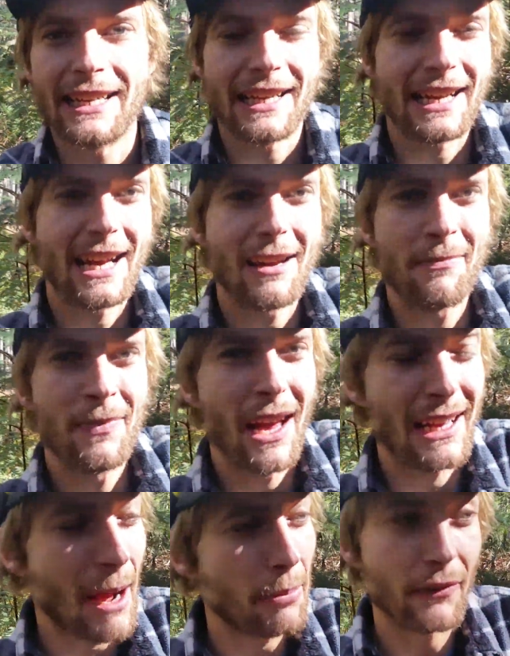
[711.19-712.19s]
A
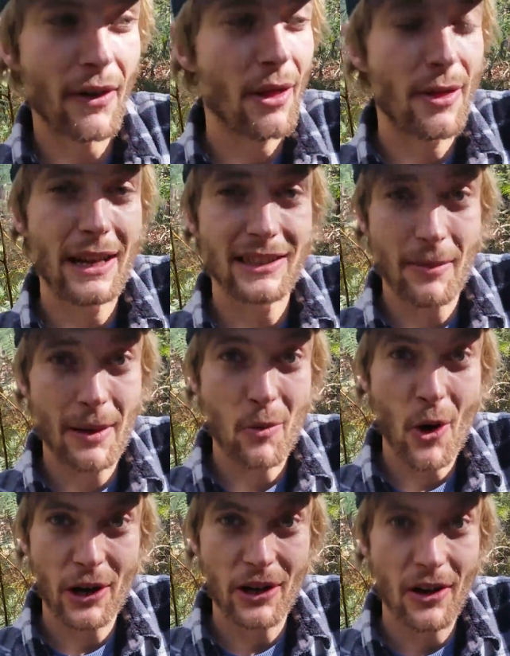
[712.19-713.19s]
couple of other things I've been
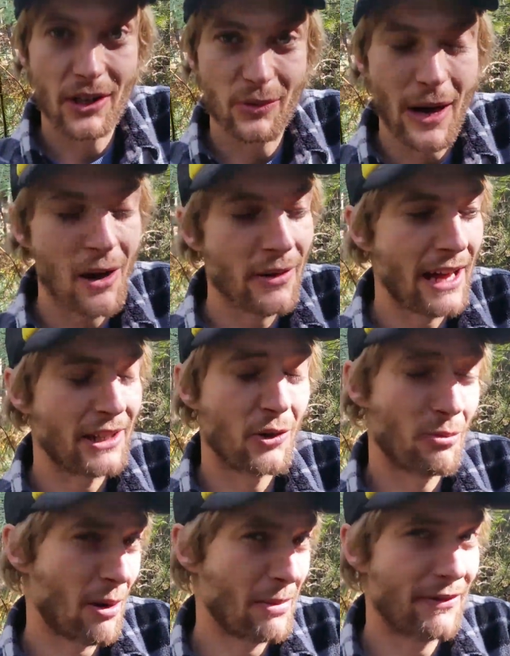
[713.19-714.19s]
working on as well that you'll
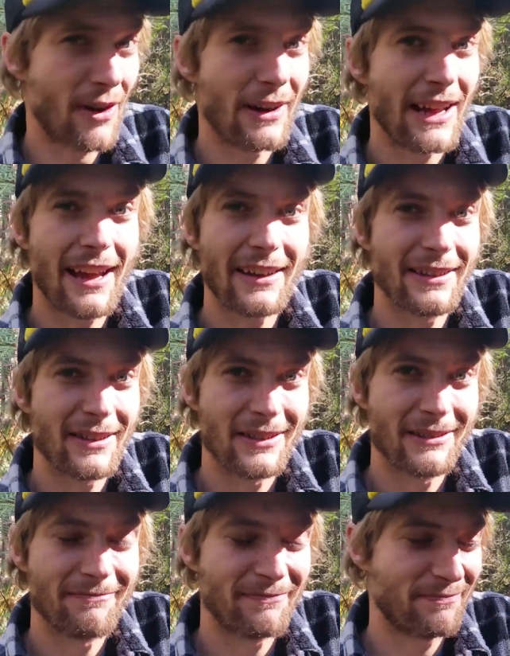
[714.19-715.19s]
probably find out
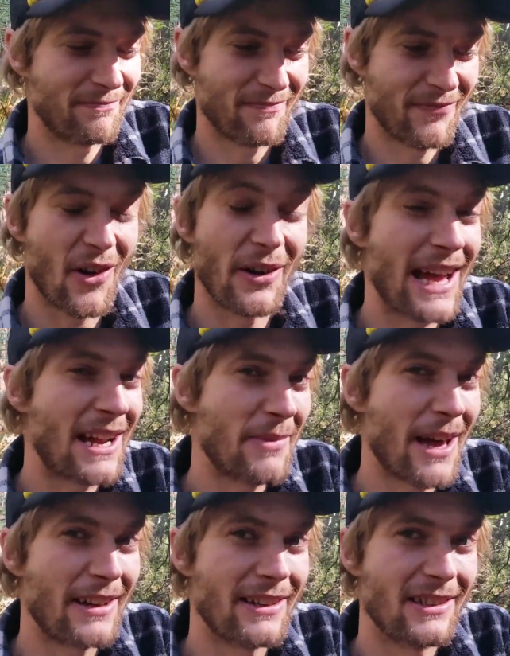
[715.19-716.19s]

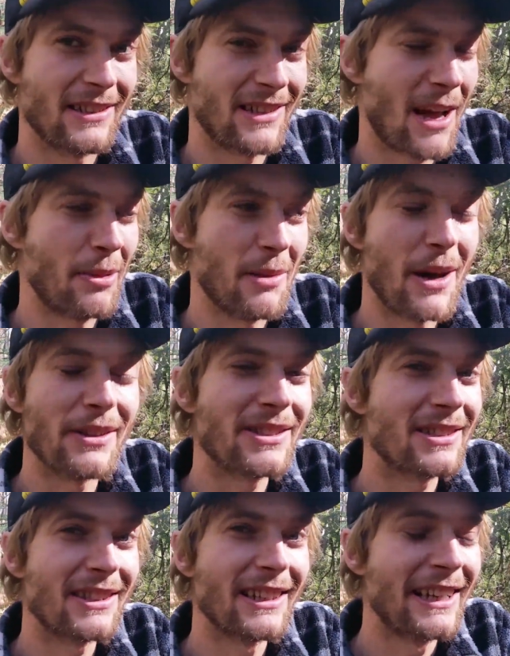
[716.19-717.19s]
about in a couple of
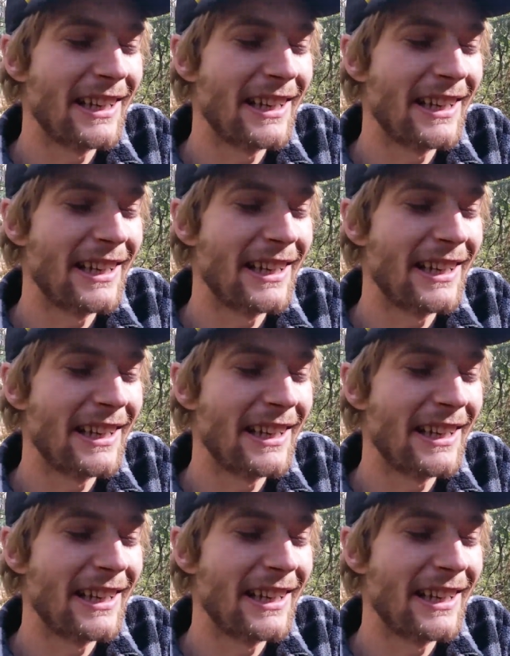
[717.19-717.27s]
months.